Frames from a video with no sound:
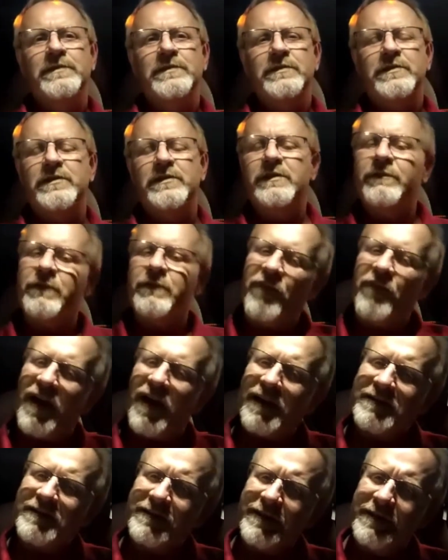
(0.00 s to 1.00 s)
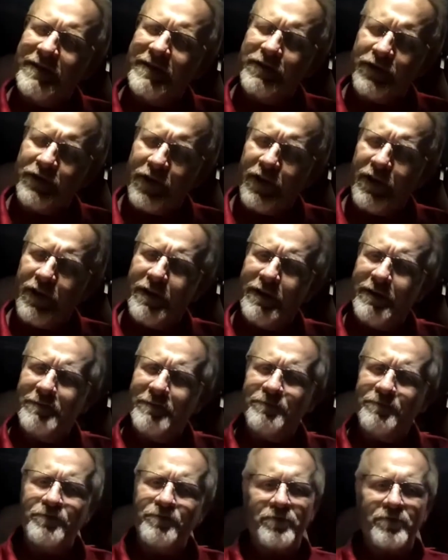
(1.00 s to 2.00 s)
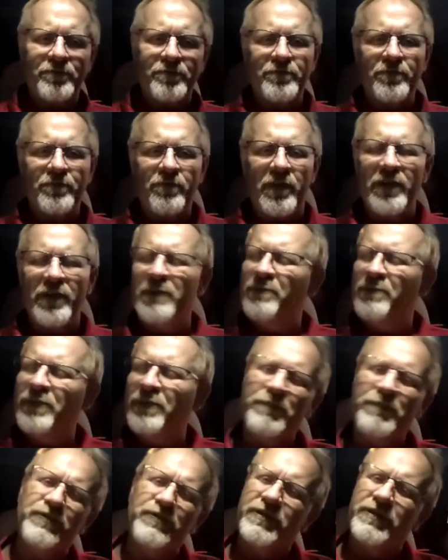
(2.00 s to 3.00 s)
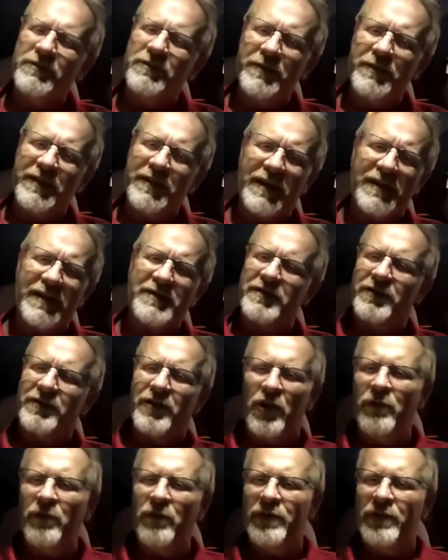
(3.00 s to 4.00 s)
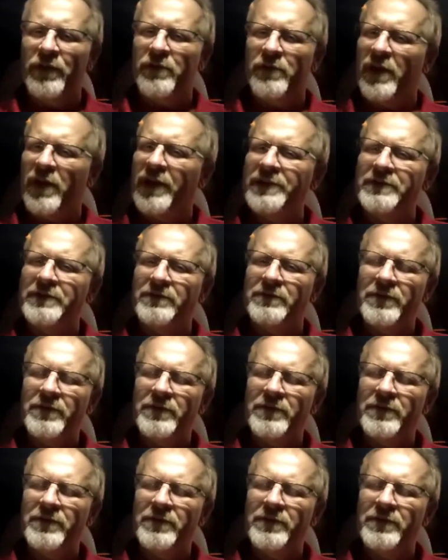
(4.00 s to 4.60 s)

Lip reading: Because if the vaccine is good, then people shouldn't be catching COVID, right?